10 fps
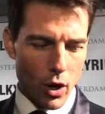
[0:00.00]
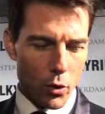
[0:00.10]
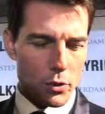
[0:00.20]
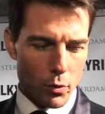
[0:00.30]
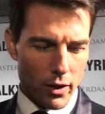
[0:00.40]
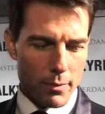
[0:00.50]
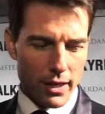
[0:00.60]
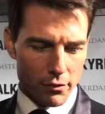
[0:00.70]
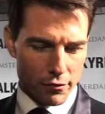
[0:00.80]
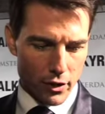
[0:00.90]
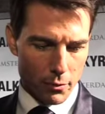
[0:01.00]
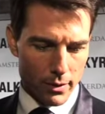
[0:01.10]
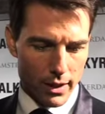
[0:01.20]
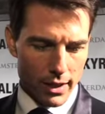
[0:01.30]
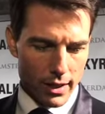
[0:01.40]
I always wanted to make a
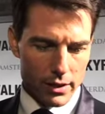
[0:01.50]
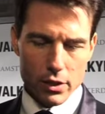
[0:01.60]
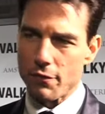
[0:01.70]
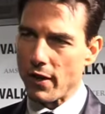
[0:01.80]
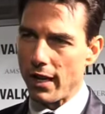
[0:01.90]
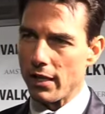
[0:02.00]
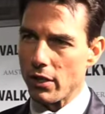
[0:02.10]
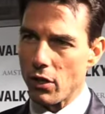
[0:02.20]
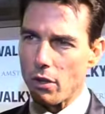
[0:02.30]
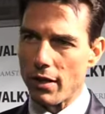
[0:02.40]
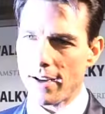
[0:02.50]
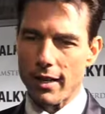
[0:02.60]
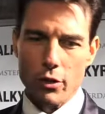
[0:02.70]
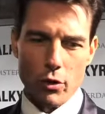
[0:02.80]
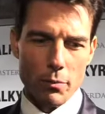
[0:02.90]
film in this vein. You know, I,
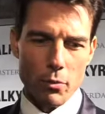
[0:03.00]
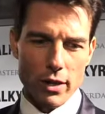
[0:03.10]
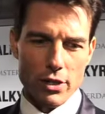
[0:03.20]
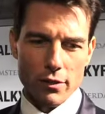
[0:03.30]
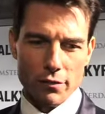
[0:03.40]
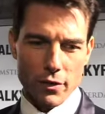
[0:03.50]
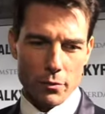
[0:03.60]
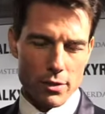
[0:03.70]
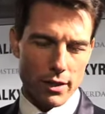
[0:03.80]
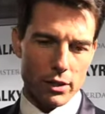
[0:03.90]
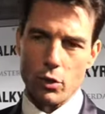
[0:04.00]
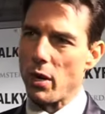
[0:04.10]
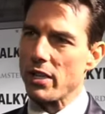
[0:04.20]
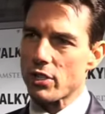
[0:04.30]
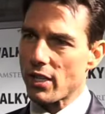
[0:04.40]
I, grew up watching films like The
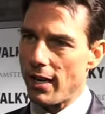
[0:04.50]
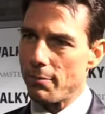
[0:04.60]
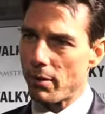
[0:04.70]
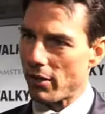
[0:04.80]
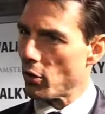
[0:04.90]
Great Escape. I don't